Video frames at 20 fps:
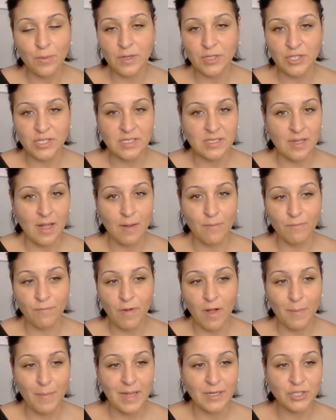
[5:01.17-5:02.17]
where she's come
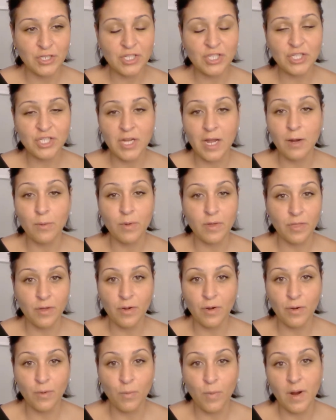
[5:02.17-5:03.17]
from, and just share with
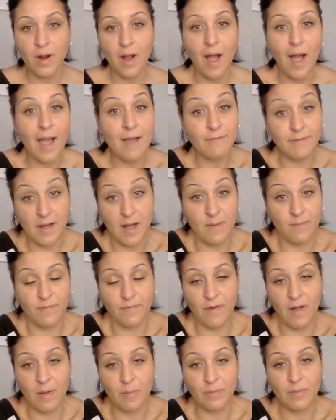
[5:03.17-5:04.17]
her where I've come
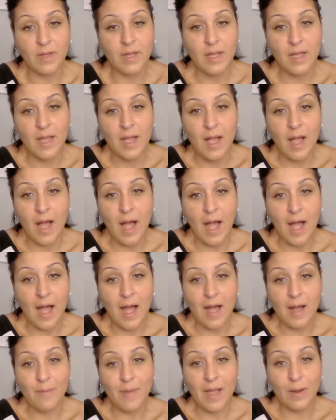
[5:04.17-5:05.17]
from,
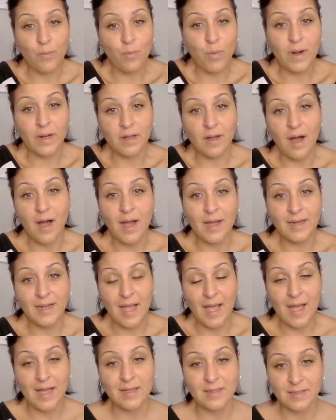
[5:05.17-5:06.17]
and what God
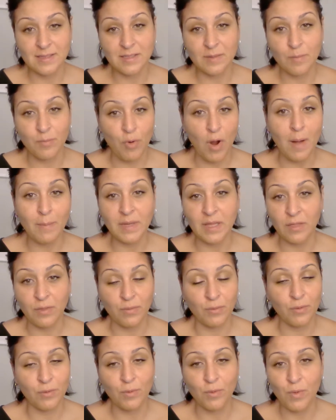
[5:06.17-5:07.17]
has brought me
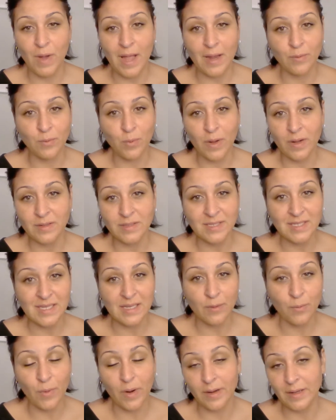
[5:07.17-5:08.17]
through, and
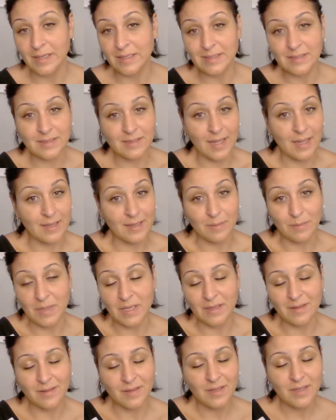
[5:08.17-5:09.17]
where He's taking
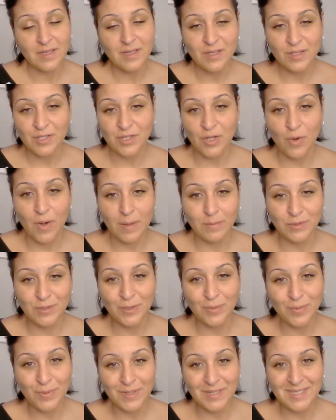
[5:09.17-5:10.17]
me. So I'm
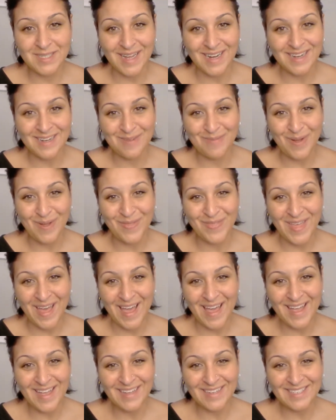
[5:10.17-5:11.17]
super excited about
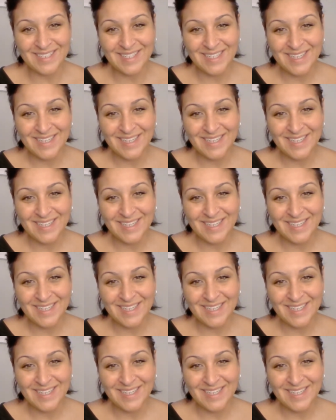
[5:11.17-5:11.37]
that.